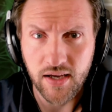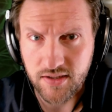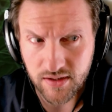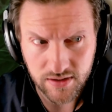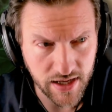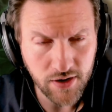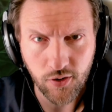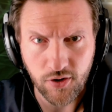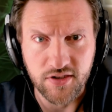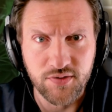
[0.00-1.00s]
And
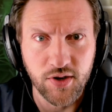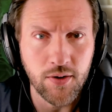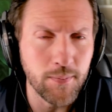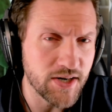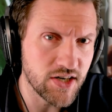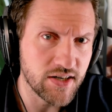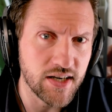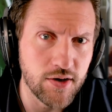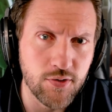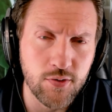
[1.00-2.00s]
later on in this video, I'm actually going
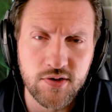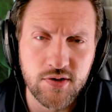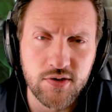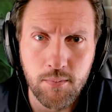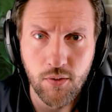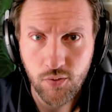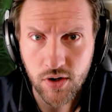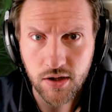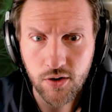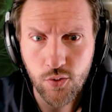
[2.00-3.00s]
to take you through some
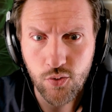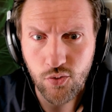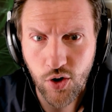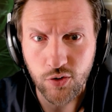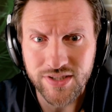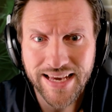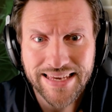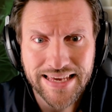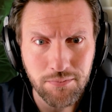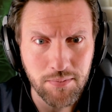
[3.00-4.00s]
really cool
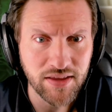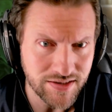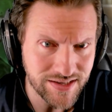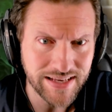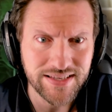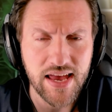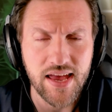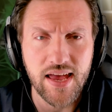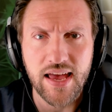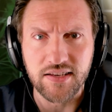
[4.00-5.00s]
note-taking methods like the
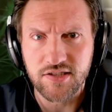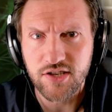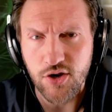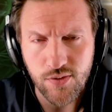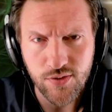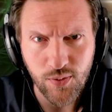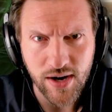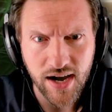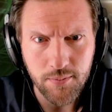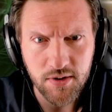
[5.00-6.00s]

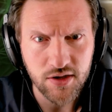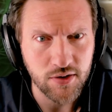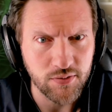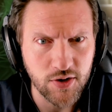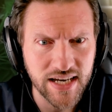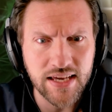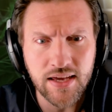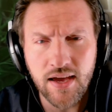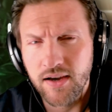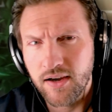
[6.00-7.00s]
SQ3R method of
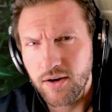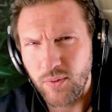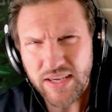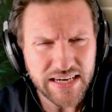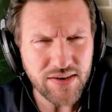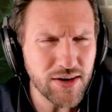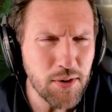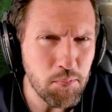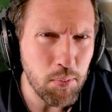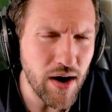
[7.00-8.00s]
note-taking. We can even
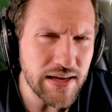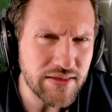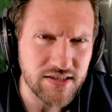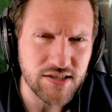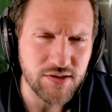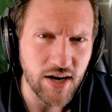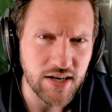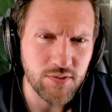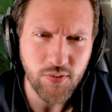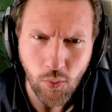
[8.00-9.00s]
combine this
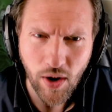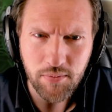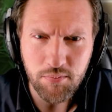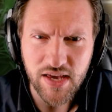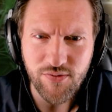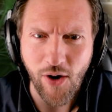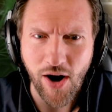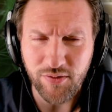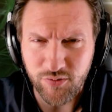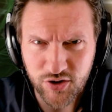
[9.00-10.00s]
device with a
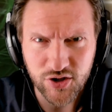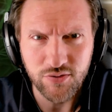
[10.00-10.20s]
1B5,